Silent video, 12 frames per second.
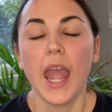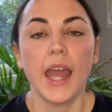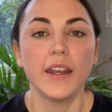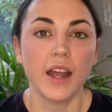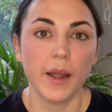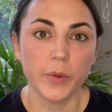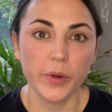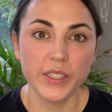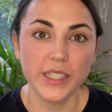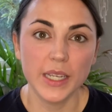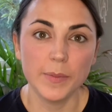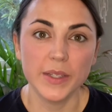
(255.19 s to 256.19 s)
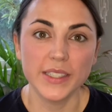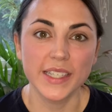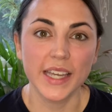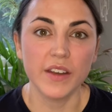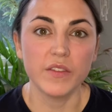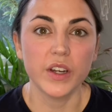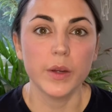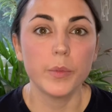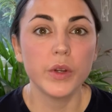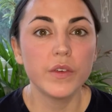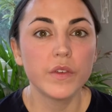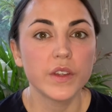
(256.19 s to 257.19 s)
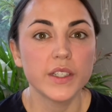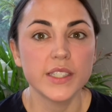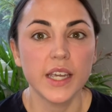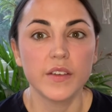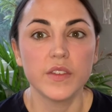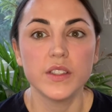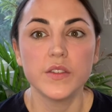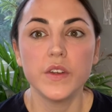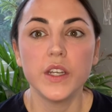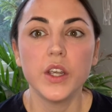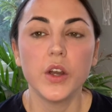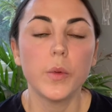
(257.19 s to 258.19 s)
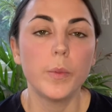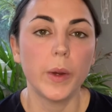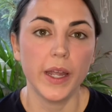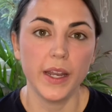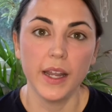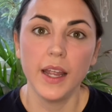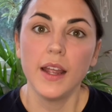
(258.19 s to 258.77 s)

And I'm going to keep this again very brief for the sake of this video, but